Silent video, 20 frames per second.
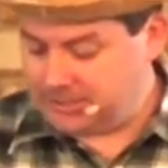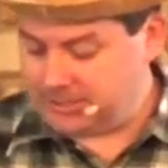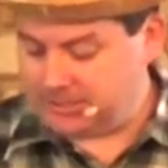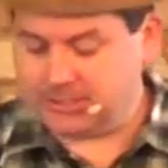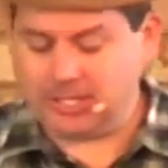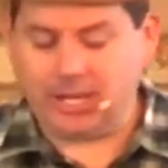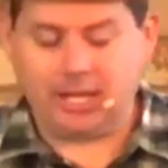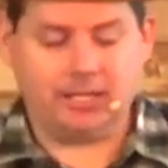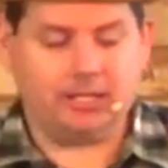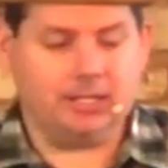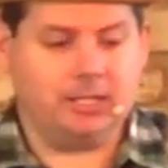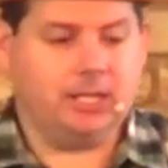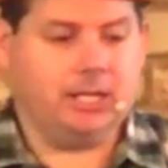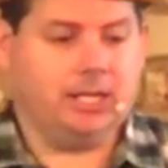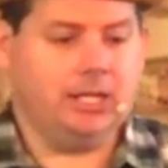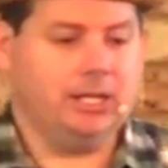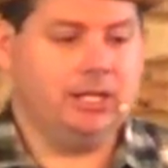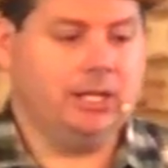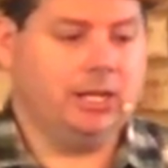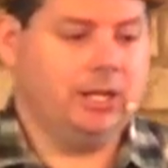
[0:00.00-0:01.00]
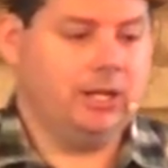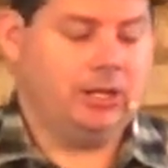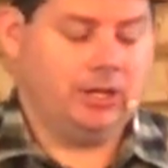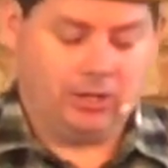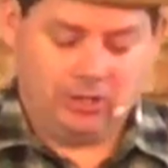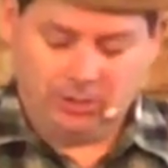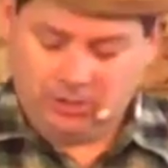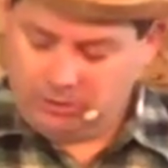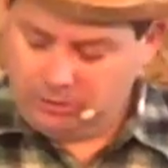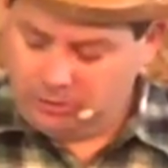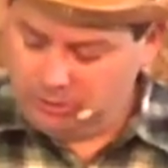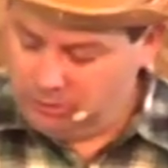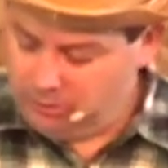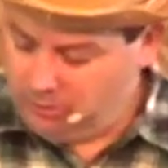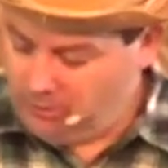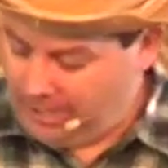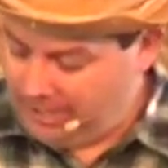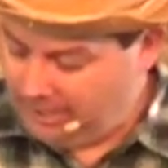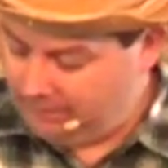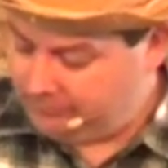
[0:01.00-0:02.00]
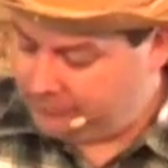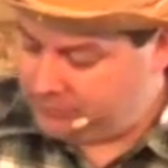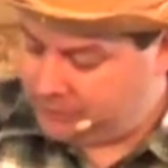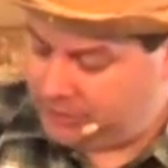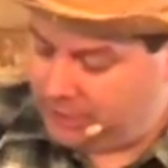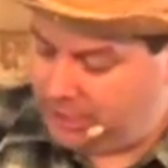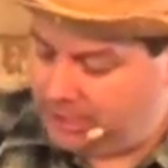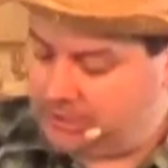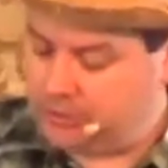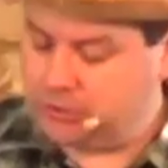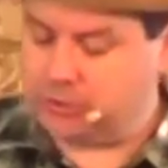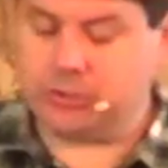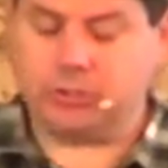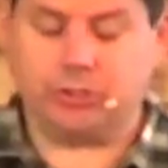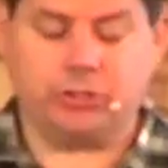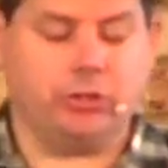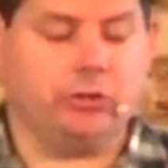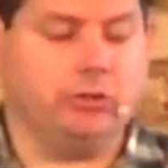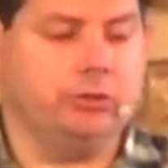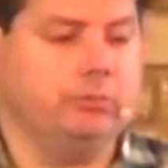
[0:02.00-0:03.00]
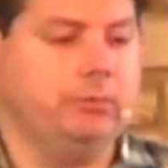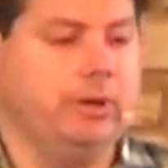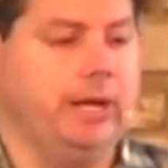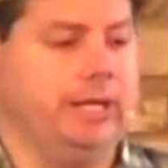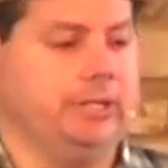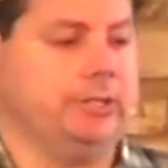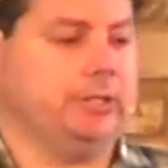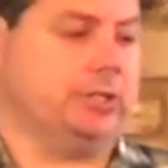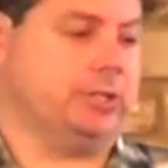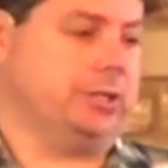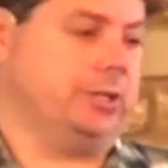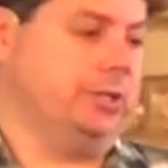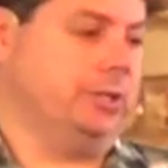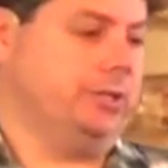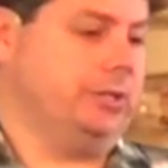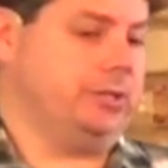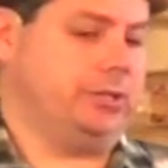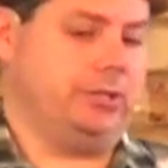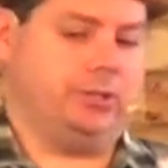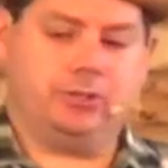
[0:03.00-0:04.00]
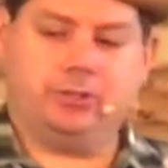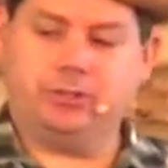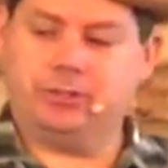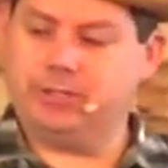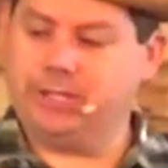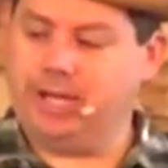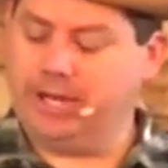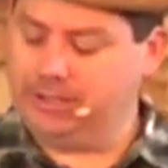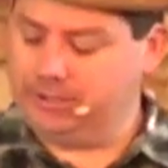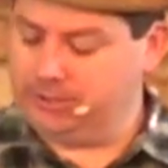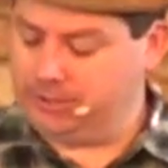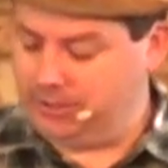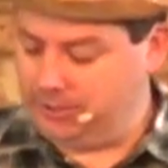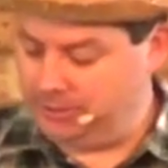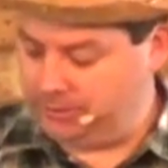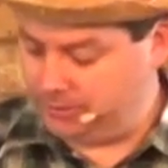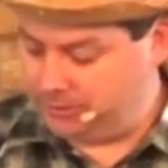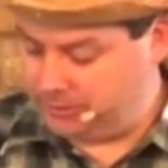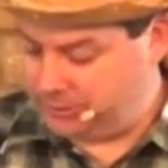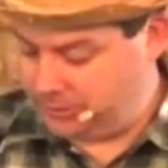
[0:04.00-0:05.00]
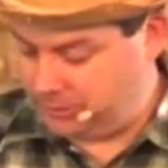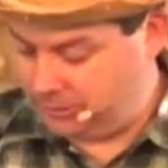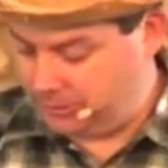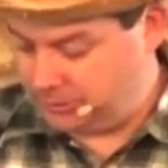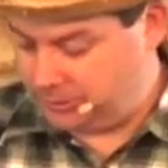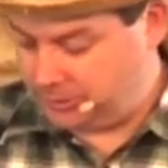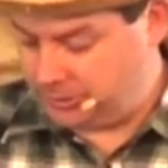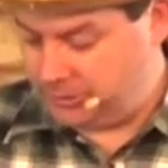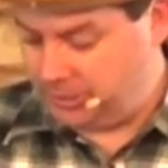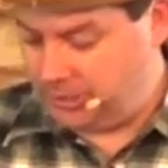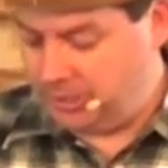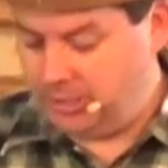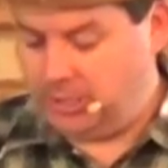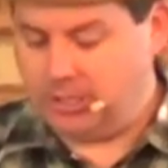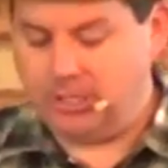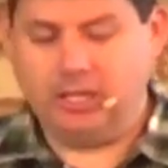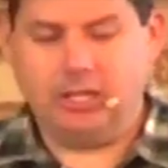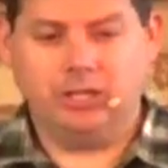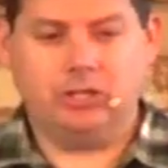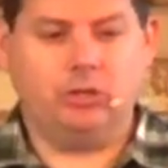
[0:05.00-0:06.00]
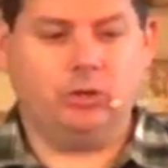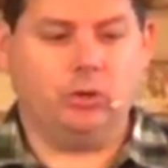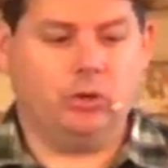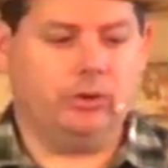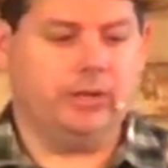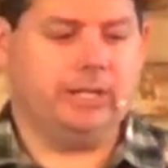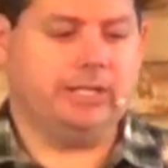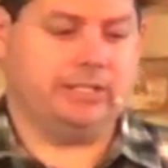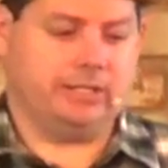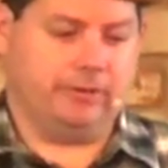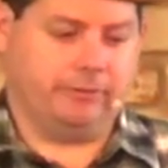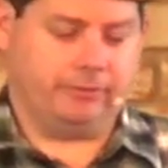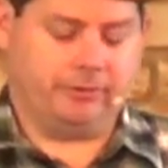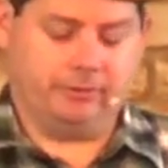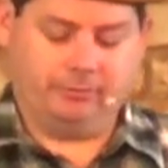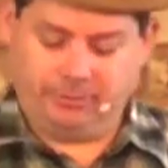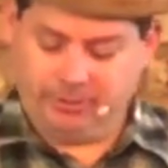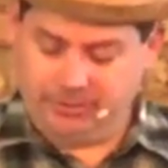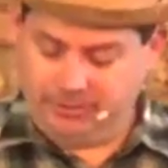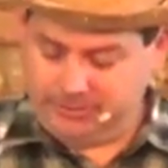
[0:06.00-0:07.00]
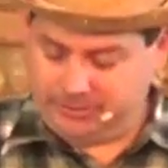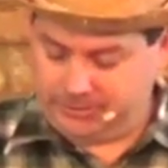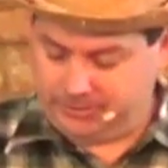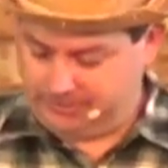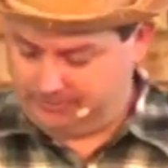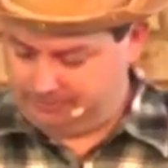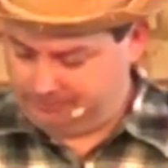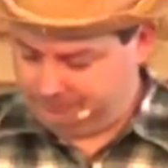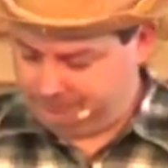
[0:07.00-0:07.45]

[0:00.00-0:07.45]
son, you have changed so much since you started going to church. You're a different person.